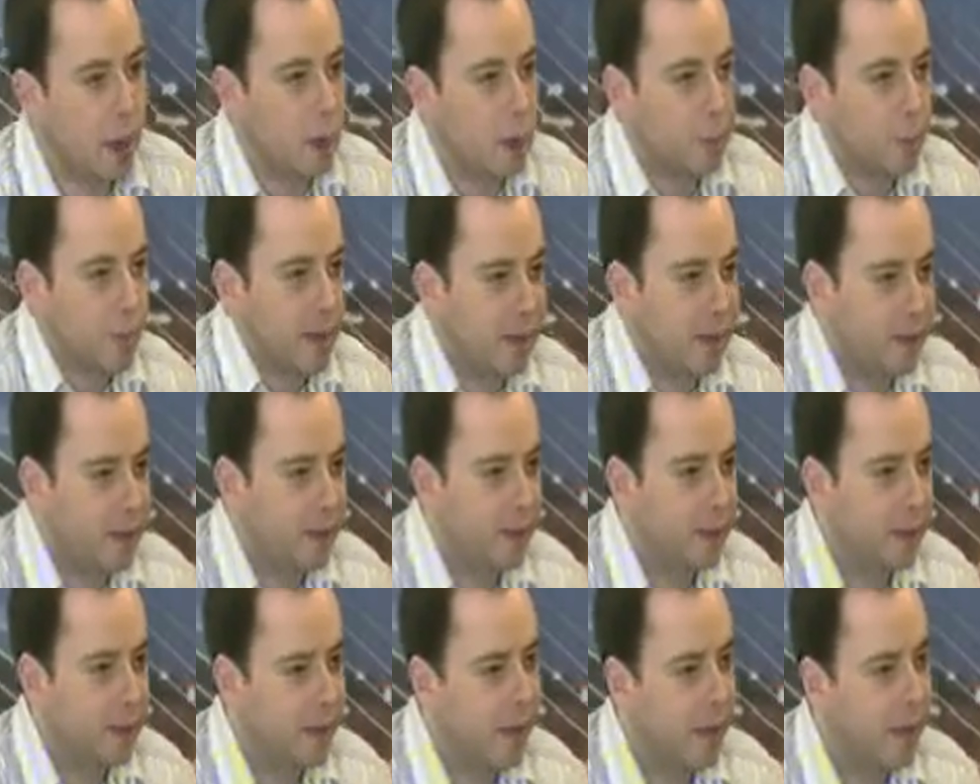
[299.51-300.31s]
I
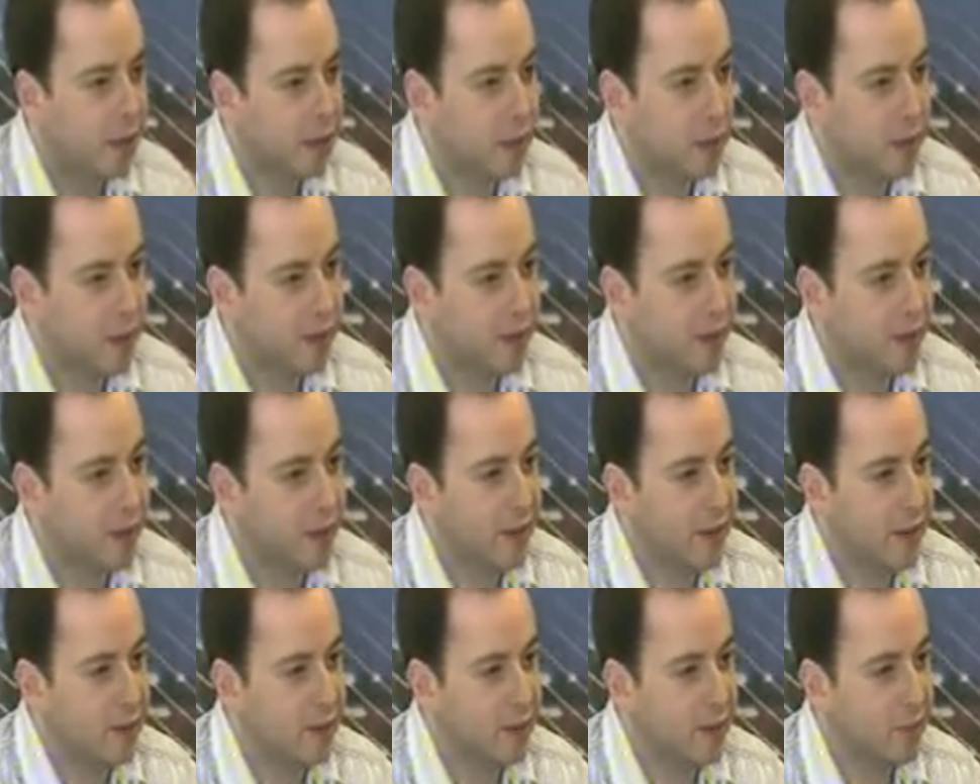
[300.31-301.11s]
mean, the
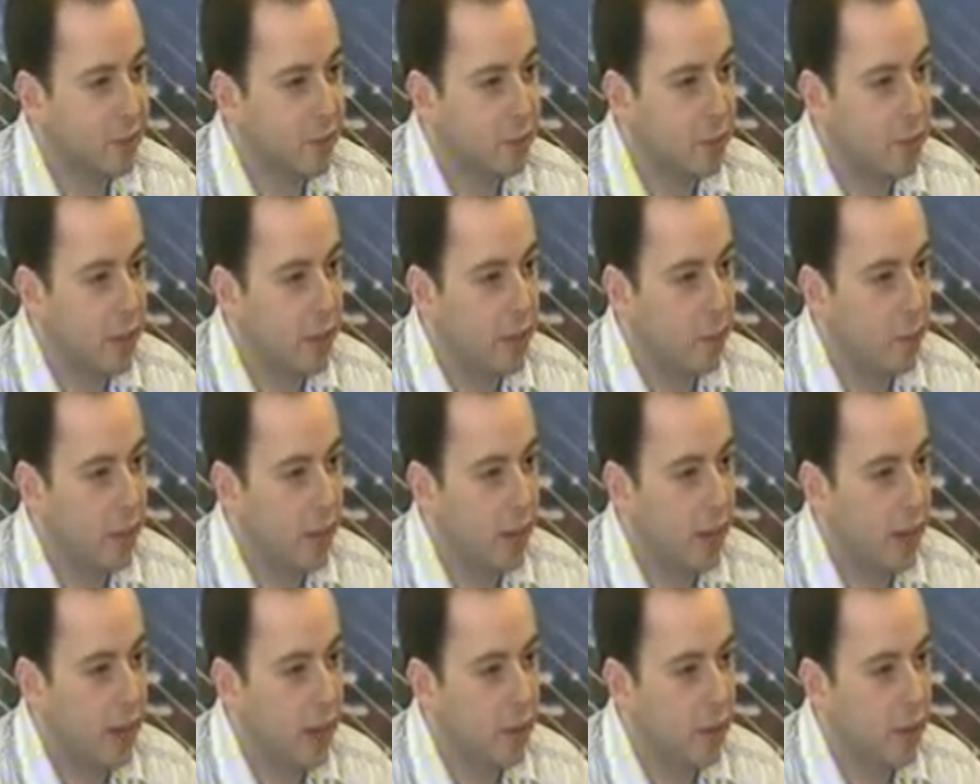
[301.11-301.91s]
statistics from the
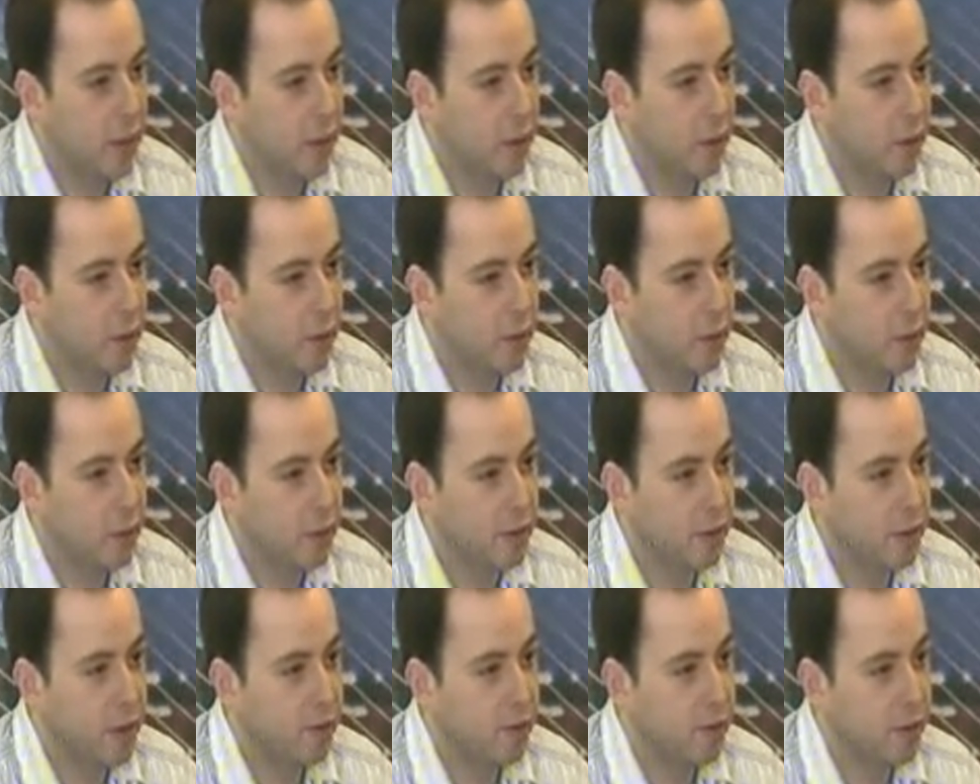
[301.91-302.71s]
UK
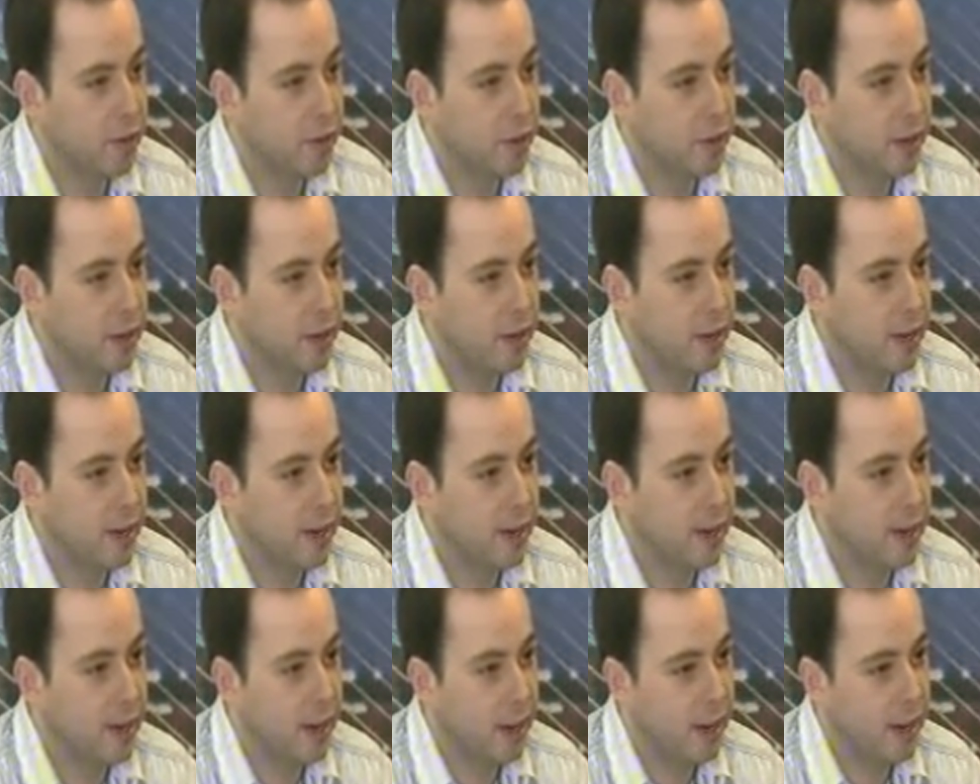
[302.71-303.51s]
government office
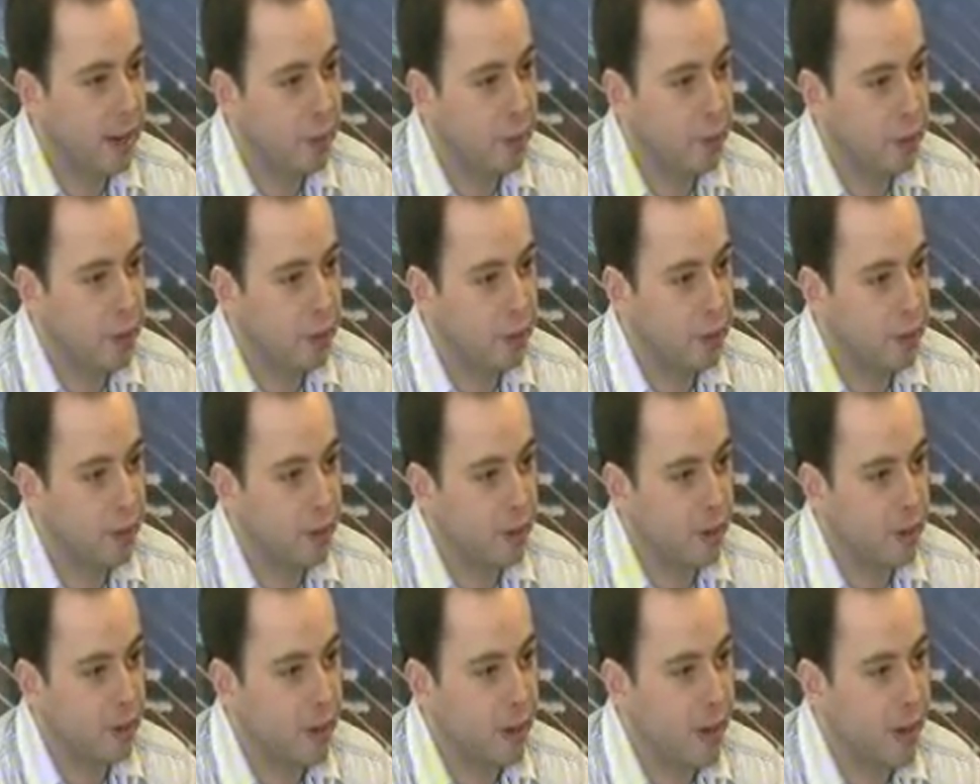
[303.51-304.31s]
are,
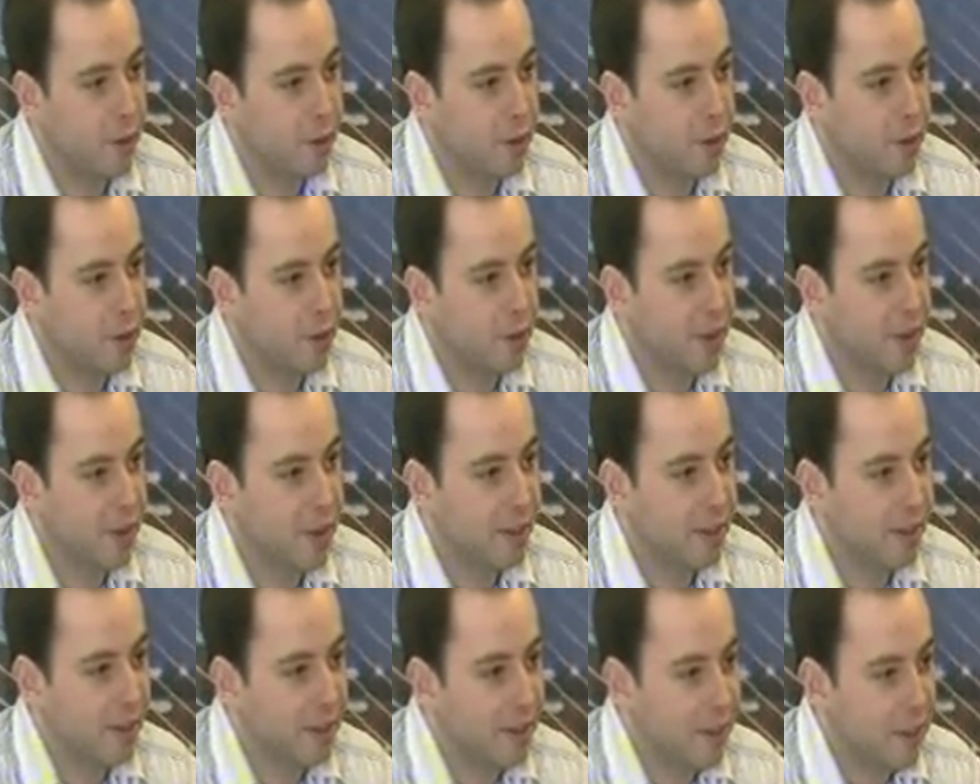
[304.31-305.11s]
in the last 50
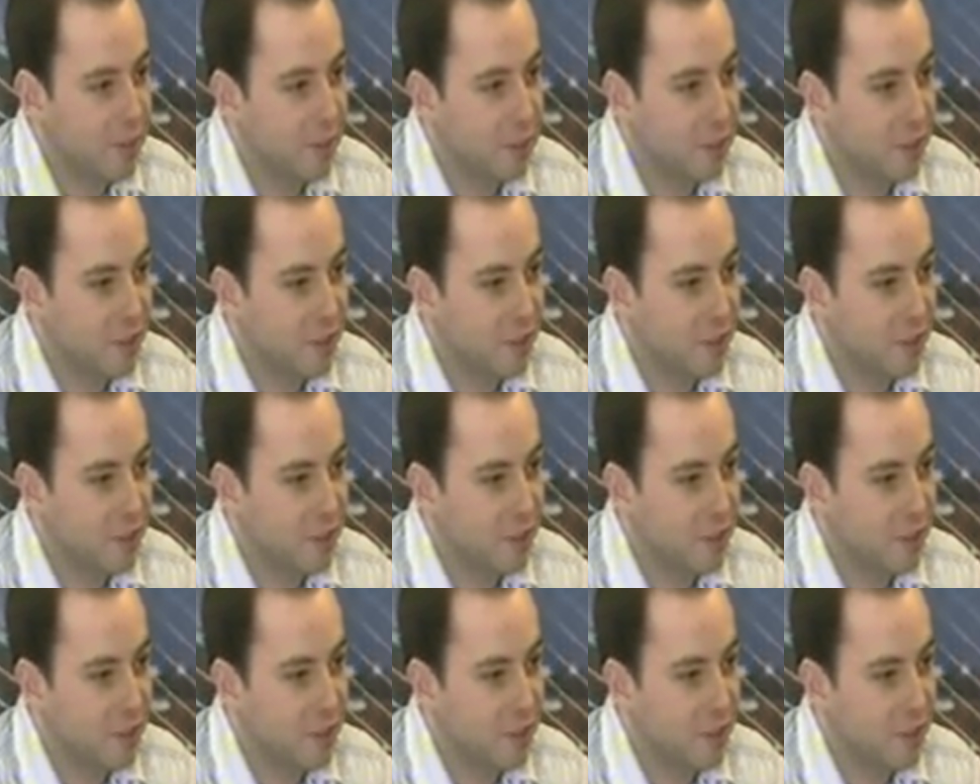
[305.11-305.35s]
years, the